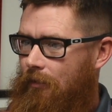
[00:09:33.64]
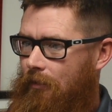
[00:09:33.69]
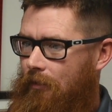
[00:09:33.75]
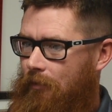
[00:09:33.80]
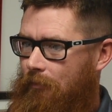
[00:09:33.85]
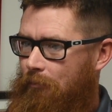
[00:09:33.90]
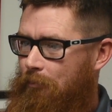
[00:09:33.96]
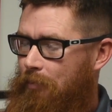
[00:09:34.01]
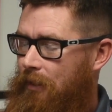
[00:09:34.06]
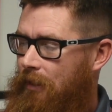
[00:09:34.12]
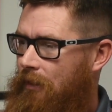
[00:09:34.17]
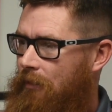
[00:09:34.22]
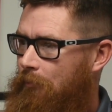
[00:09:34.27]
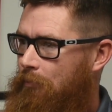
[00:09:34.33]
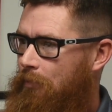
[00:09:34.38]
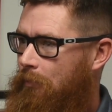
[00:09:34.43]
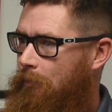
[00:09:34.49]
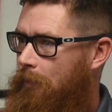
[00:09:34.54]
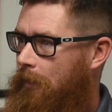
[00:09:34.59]
of being
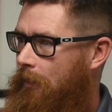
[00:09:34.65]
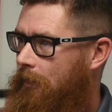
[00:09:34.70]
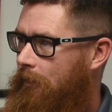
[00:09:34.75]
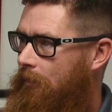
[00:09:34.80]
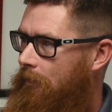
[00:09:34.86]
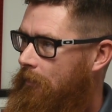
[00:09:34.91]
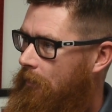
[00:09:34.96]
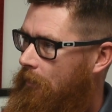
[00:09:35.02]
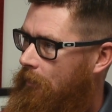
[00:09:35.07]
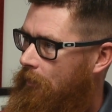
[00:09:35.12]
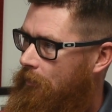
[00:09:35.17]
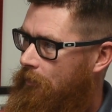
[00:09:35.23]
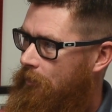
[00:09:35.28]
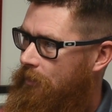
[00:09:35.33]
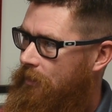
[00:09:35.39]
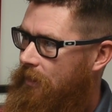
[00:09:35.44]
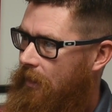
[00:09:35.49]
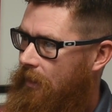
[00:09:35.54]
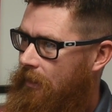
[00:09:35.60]
prepared,
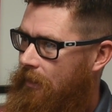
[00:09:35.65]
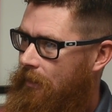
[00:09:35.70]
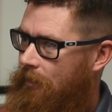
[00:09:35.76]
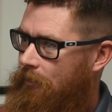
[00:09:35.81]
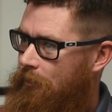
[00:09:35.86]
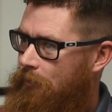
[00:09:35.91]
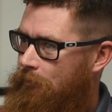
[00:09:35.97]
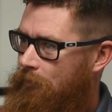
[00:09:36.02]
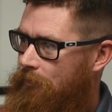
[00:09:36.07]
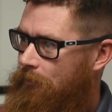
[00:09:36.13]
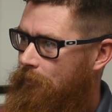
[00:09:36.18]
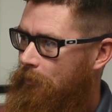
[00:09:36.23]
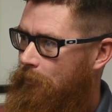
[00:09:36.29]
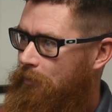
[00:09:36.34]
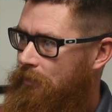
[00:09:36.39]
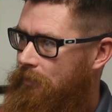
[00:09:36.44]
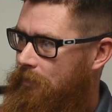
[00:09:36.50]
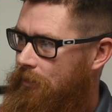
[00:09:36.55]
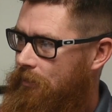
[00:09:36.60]
understanding her
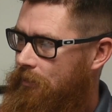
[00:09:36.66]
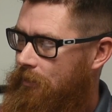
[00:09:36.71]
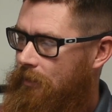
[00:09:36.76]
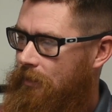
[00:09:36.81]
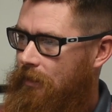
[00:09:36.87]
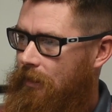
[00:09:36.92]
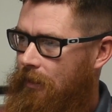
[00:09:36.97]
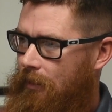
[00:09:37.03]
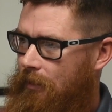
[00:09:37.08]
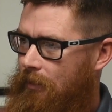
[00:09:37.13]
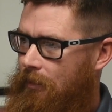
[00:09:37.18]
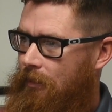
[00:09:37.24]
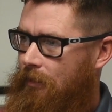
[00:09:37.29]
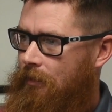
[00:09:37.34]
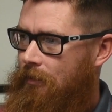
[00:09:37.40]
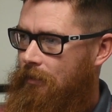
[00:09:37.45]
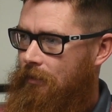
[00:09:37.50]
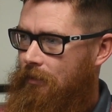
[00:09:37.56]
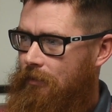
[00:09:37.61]
position, and
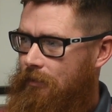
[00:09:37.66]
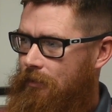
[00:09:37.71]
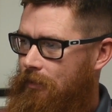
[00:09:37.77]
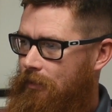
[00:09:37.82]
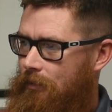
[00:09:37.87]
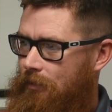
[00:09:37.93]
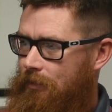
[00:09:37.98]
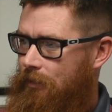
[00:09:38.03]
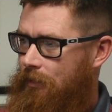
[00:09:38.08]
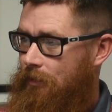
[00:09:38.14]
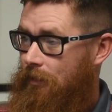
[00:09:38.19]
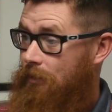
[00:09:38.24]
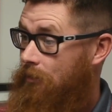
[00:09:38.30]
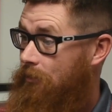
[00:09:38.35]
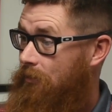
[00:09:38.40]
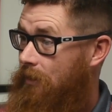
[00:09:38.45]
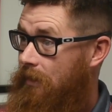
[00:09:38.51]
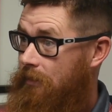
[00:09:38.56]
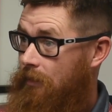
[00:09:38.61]
she does
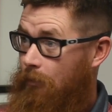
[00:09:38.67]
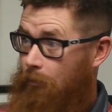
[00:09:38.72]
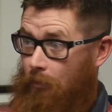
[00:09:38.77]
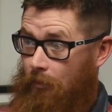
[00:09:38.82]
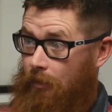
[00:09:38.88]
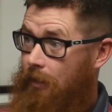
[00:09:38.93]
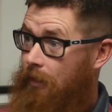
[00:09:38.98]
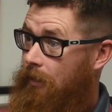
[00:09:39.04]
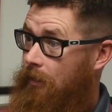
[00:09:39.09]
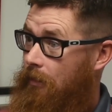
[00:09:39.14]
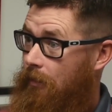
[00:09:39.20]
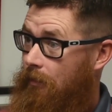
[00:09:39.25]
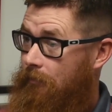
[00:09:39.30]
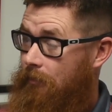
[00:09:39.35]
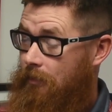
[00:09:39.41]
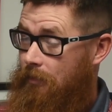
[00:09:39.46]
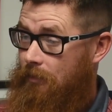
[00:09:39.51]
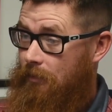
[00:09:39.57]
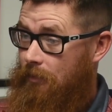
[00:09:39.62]
a great job of leading.
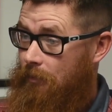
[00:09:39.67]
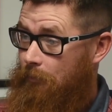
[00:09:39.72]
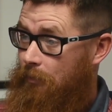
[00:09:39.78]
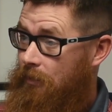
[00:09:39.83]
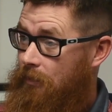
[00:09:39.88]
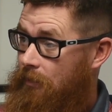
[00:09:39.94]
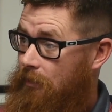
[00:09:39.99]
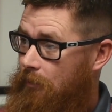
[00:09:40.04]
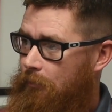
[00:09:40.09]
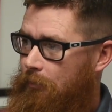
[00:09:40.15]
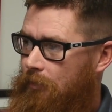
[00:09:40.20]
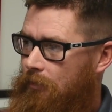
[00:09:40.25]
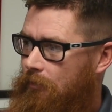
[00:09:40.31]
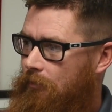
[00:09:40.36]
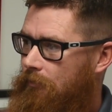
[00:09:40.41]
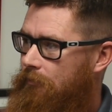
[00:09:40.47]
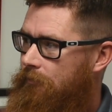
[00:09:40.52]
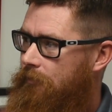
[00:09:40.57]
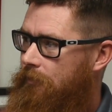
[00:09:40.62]
Obviously, being in the
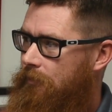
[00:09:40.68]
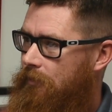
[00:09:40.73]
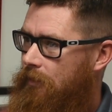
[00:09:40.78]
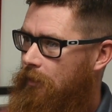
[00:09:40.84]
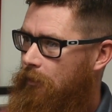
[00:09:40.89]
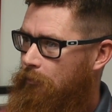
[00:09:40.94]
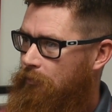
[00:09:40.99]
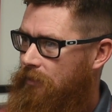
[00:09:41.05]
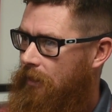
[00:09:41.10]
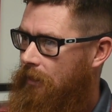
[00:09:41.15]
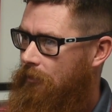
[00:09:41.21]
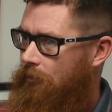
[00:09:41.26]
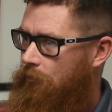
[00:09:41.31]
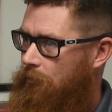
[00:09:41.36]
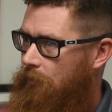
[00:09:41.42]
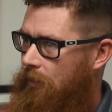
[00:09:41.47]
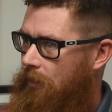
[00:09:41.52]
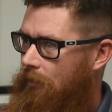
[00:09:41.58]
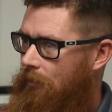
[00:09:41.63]
middle of the field helps out as
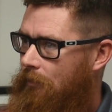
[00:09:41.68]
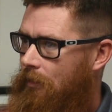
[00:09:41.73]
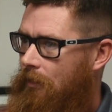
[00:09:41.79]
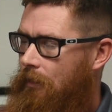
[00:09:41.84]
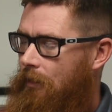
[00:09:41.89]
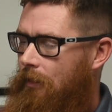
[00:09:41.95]
well.